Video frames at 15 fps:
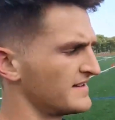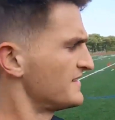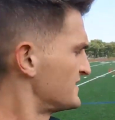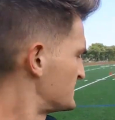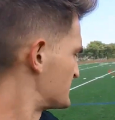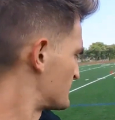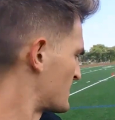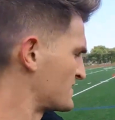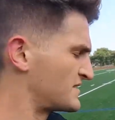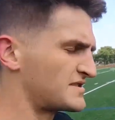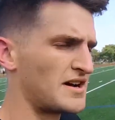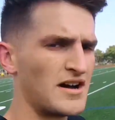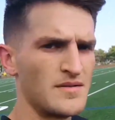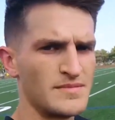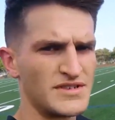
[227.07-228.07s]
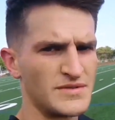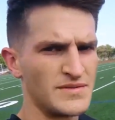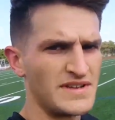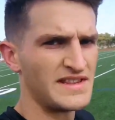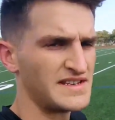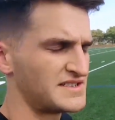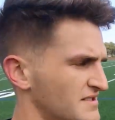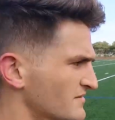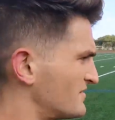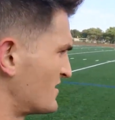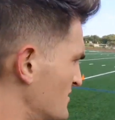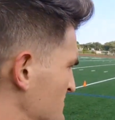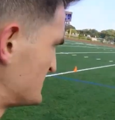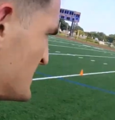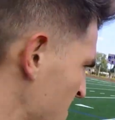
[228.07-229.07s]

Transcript: This is where you start in between these 2 cones